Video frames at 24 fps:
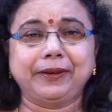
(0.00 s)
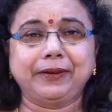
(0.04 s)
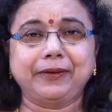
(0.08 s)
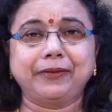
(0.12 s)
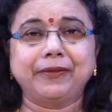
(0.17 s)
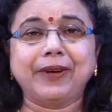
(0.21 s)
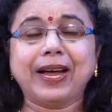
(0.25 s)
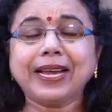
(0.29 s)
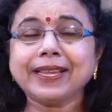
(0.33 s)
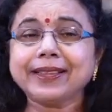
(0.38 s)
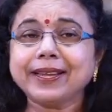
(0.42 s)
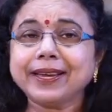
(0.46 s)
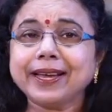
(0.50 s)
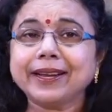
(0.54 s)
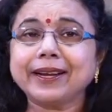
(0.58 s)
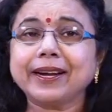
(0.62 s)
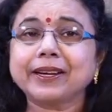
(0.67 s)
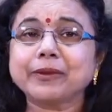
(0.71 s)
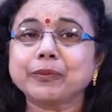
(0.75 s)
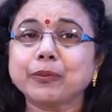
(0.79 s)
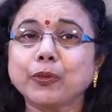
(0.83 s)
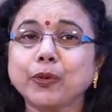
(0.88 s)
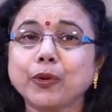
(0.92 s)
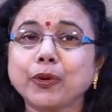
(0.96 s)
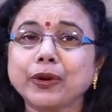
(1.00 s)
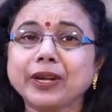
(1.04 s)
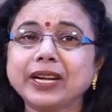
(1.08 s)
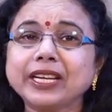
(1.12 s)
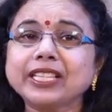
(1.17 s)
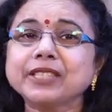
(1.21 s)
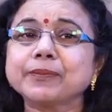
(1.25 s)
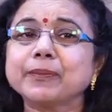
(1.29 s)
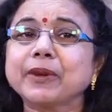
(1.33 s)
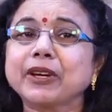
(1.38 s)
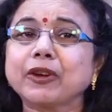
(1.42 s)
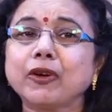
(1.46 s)
Why they are at more
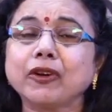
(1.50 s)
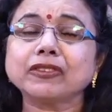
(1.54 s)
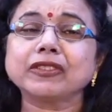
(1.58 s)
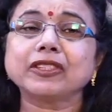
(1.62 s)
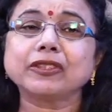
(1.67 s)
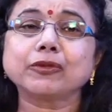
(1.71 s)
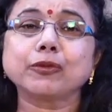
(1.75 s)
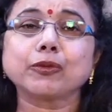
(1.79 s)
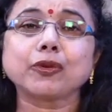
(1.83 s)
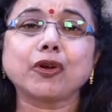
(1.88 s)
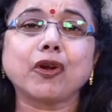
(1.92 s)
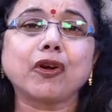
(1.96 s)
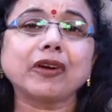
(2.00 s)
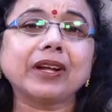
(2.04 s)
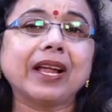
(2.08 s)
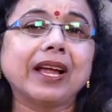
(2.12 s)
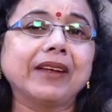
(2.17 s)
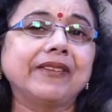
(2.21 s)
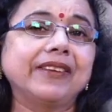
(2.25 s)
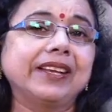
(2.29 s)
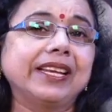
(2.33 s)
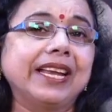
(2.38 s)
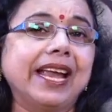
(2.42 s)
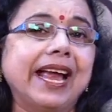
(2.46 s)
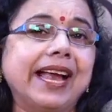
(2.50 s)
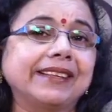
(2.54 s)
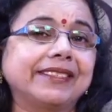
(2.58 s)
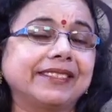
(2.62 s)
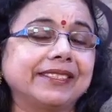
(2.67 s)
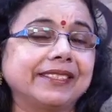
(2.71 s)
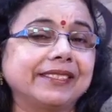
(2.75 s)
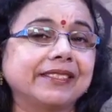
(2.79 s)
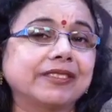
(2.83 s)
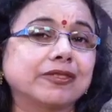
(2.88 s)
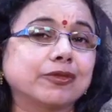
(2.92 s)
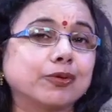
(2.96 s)
risk? Because they do not have any
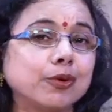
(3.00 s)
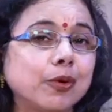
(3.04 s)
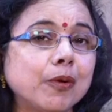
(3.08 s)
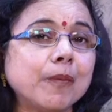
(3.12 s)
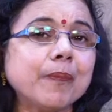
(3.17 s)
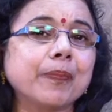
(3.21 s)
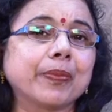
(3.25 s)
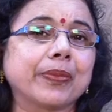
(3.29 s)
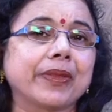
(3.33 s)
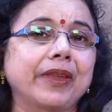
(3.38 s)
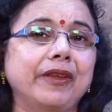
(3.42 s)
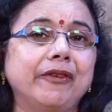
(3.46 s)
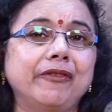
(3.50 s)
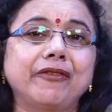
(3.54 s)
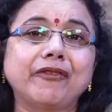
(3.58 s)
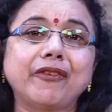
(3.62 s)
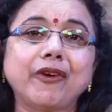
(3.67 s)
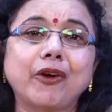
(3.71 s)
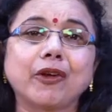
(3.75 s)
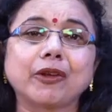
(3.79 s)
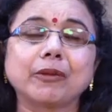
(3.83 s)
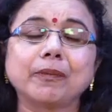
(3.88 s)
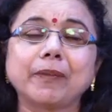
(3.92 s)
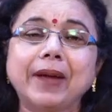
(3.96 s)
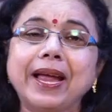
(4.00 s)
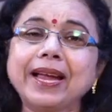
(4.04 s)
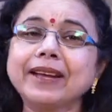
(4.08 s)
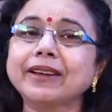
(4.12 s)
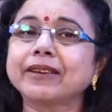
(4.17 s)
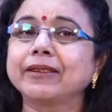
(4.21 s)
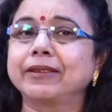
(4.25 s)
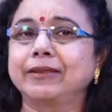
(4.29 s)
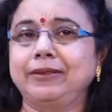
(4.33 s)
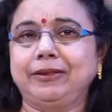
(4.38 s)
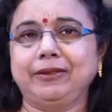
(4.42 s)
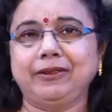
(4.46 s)
assets to fall
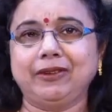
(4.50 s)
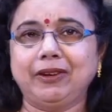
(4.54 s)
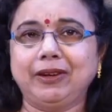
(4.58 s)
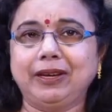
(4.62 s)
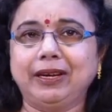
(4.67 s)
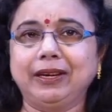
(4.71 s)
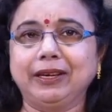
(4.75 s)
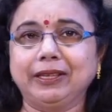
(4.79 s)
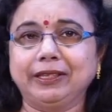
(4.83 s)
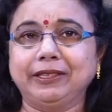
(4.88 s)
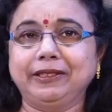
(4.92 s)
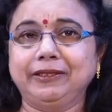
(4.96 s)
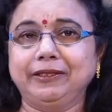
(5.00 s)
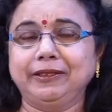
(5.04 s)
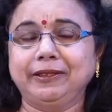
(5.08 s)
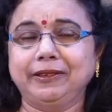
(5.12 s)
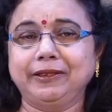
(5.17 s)
back on.